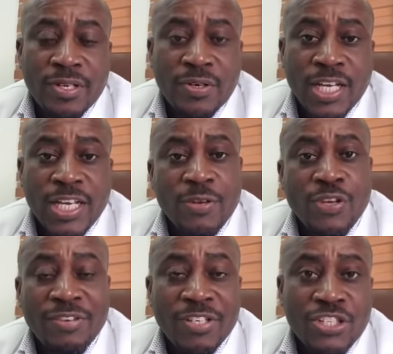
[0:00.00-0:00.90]
Okay, if
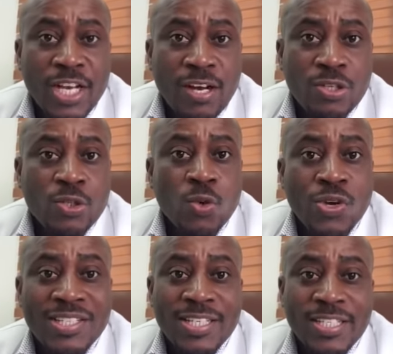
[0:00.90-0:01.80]
you have a child who
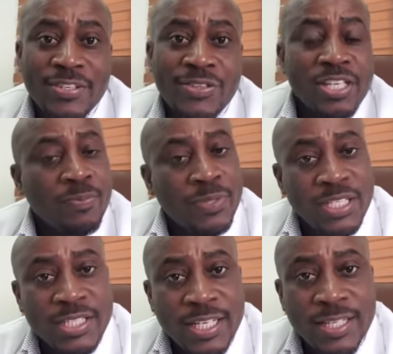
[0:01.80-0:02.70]
has such a thing,
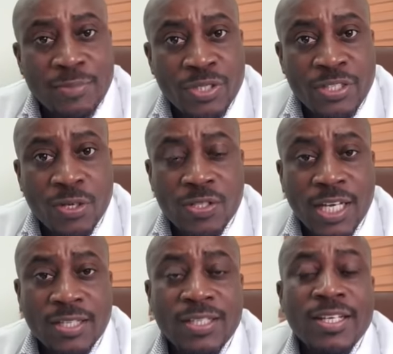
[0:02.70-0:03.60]
please take them to the doctor.